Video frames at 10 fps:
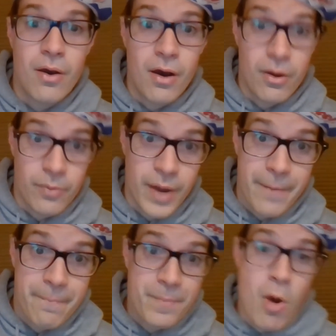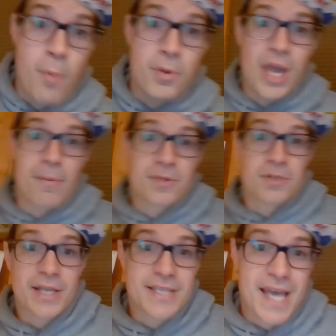All right, I'm hoping you came up with some
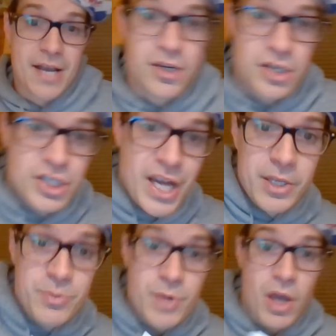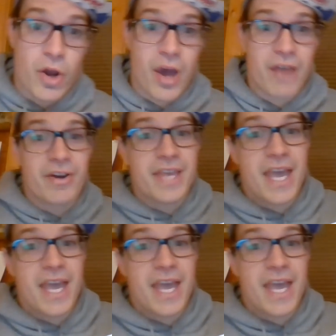rectangles in our shape because we only know how to find